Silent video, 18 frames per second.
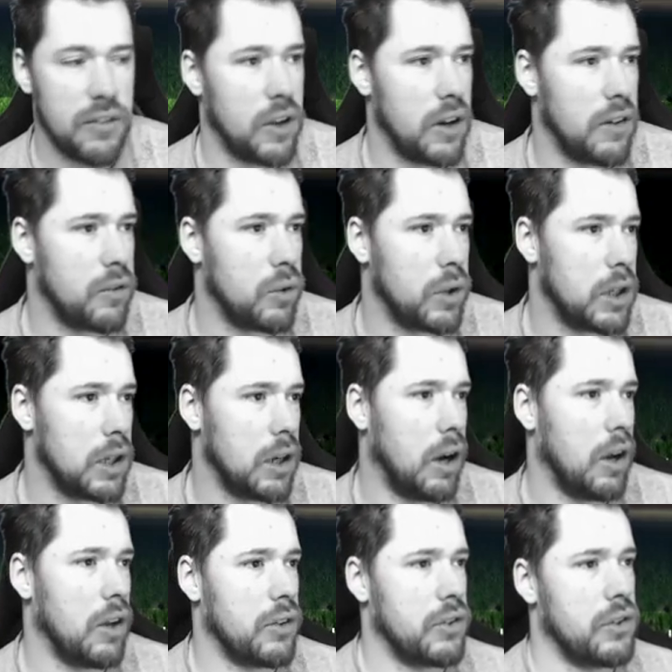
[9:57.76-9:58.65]
that I've already
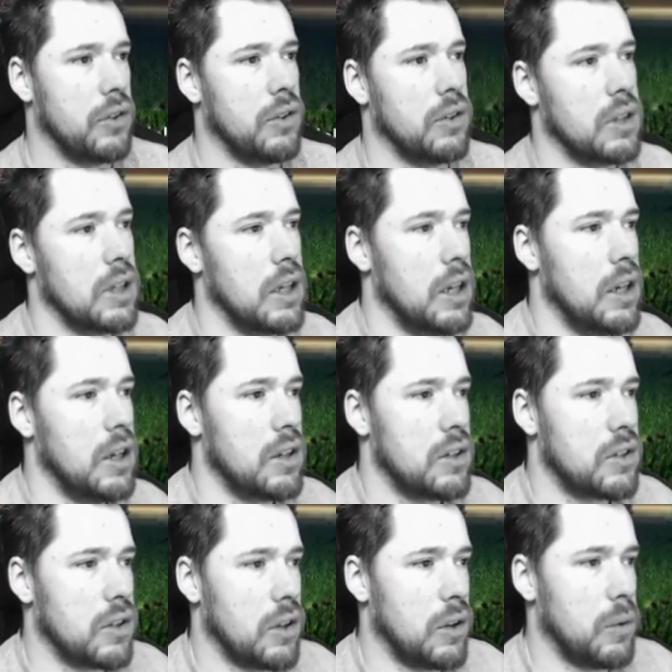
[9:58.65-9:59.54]
answered.
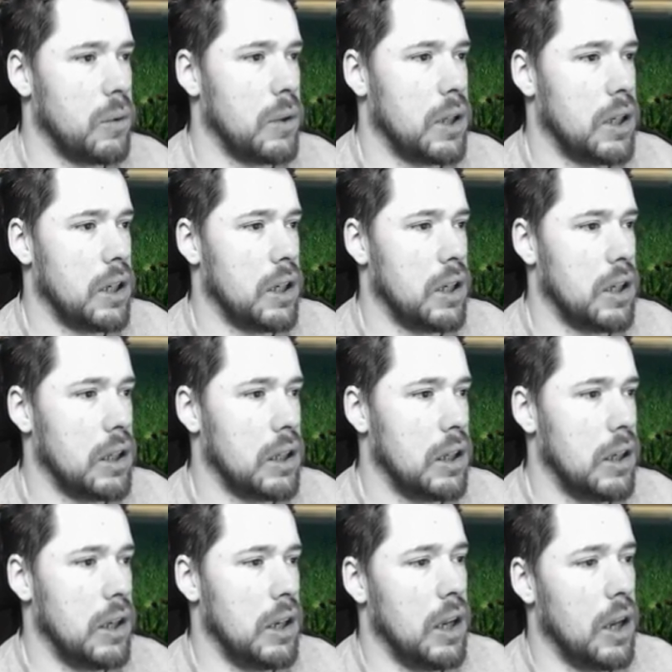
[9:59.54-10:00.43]
So
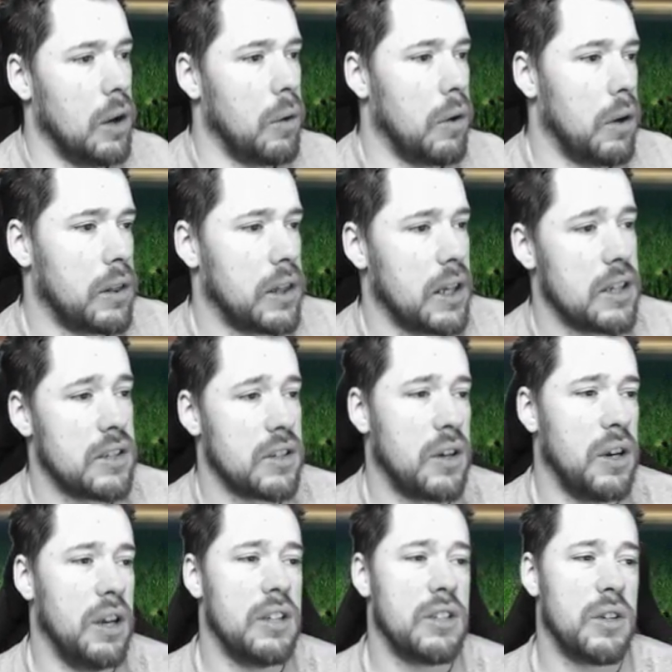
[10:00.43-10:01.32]
here's
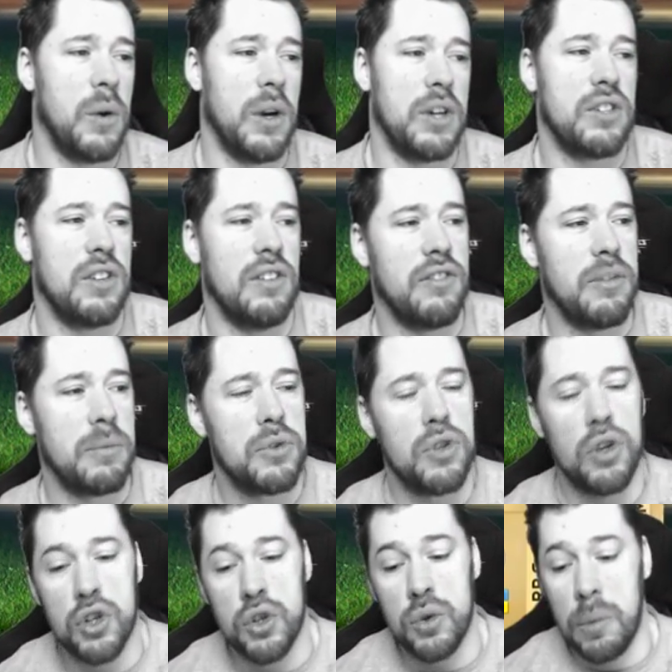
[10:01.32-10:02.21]
a question from
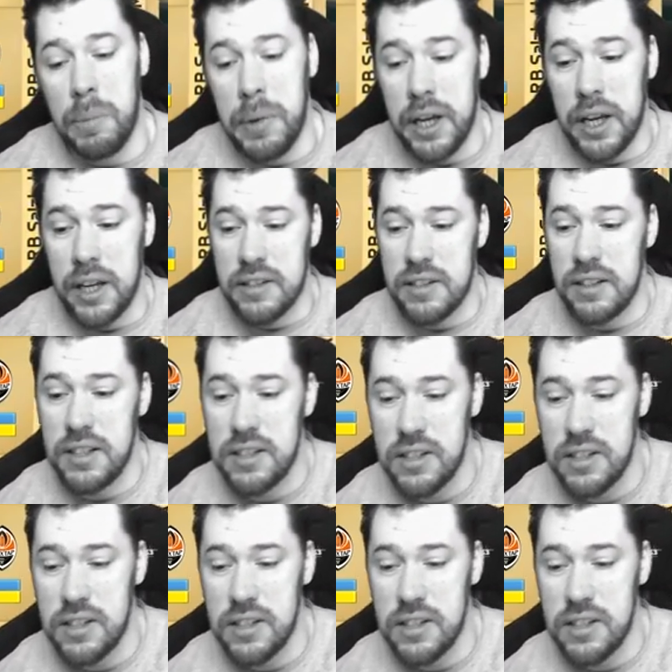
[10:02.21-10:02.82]
Joshua Pierce, and this